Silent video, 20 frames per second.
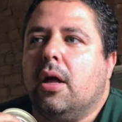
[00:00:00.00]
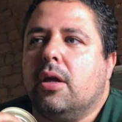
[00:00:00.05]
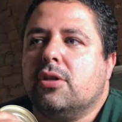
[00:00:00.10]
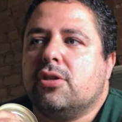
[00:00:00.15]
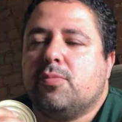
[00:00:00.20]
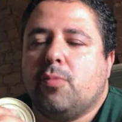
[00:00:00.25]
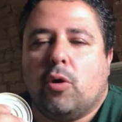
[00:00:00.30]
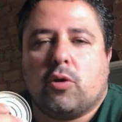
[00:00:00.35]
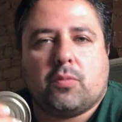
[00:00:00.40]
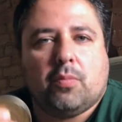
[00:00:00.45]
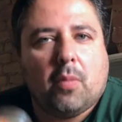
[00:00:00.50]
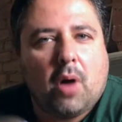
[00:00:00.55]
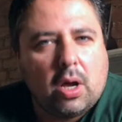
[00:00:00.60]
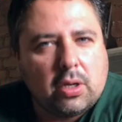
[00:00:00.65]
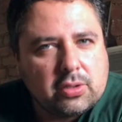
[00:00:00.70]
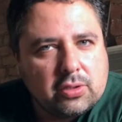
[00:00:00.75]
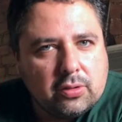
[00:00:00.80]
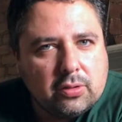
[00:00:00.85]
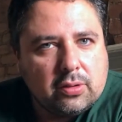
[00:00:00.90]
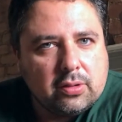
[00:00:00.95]
smoked
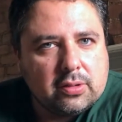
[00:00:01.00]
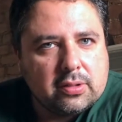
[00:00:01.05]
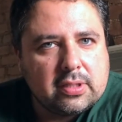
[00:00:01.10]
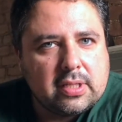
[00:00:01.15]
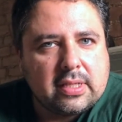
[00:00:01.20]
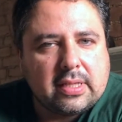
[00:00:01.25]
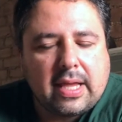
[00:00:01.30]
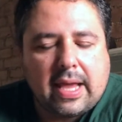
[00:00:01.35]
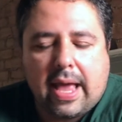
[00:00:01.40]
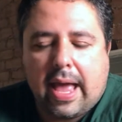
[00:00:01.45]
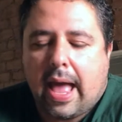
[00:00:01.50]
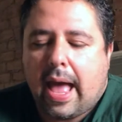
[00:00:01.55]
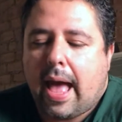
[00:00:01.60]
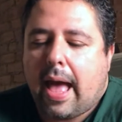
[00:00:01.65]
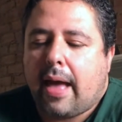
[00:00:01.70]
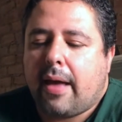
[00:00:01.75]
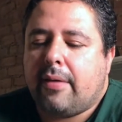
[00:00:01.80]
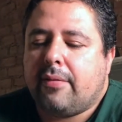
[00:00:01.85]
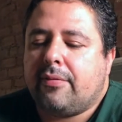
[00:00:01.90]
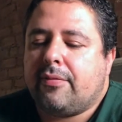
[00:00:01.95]
mussels that they
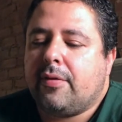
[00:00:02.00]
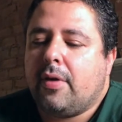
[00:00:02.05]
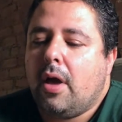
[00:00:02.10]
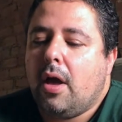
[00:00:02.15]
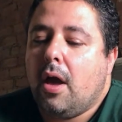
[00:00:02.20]
have.